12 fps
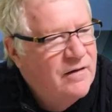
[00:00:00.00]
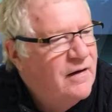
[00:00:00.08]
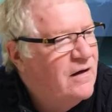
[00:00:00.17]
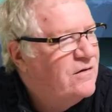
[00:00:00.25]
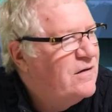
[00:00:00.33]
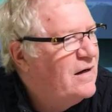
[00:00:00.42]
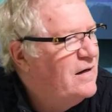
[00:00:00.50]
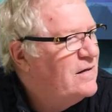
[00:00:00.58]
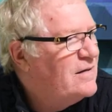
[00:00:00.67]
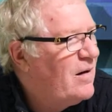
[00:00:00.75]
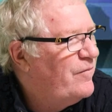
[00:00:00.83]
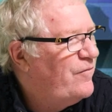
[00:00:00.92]
He's
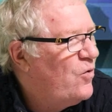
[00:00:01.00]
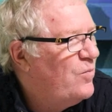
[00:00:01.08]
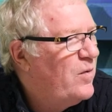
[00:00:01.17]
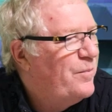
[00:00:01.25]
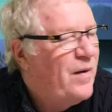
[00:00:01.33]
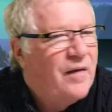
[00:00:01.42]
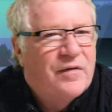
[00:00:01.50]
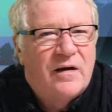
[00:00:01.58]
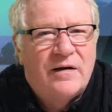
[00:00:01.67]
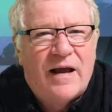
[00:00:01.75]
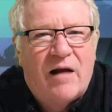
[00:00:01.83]
some form of pundit.